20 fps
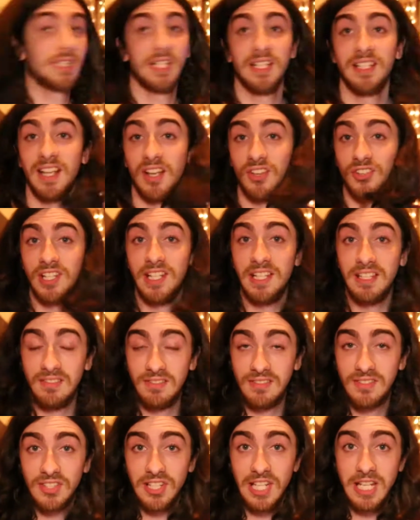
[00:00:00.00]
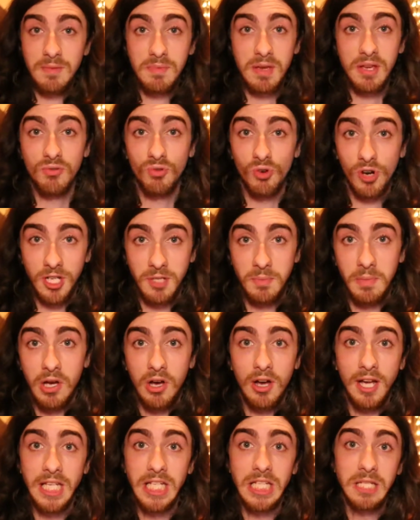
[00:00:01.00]
He's actually sleeping right
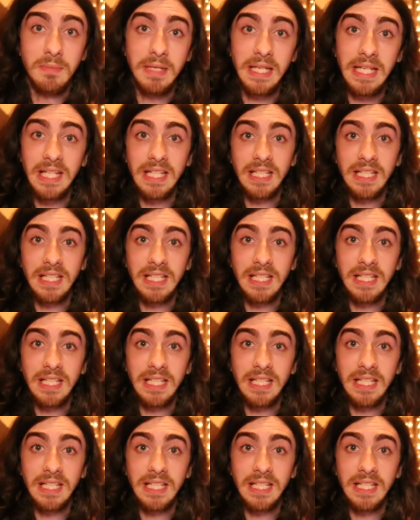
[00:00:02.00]
behind me.